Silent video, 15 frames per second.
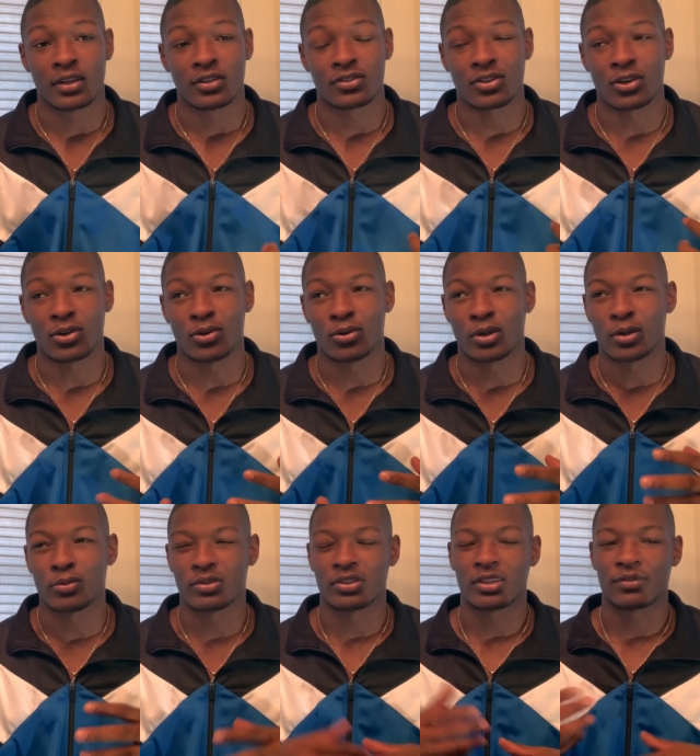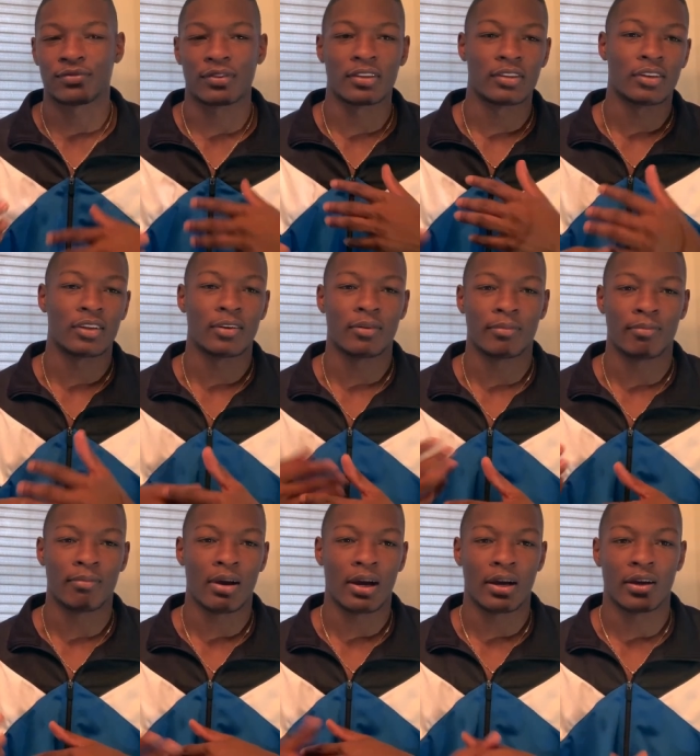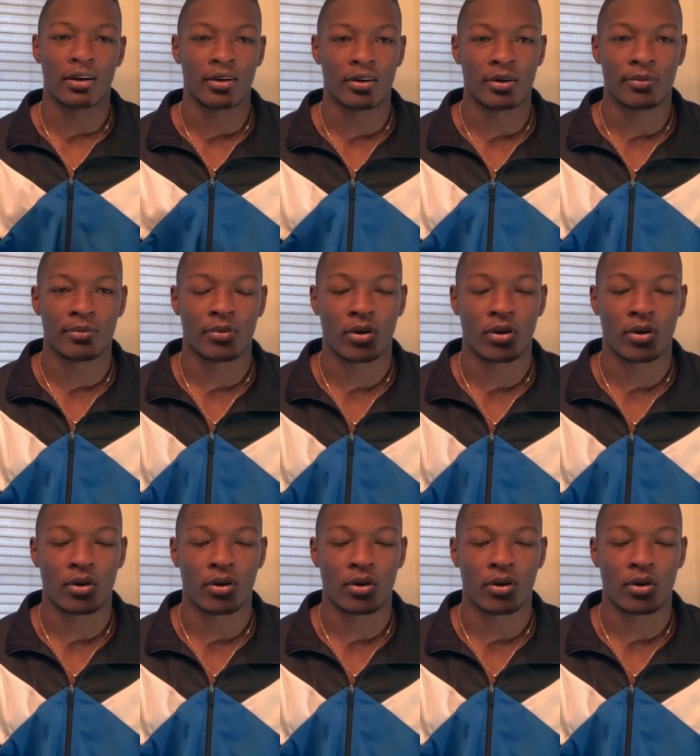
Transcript: so it was just filling up my um,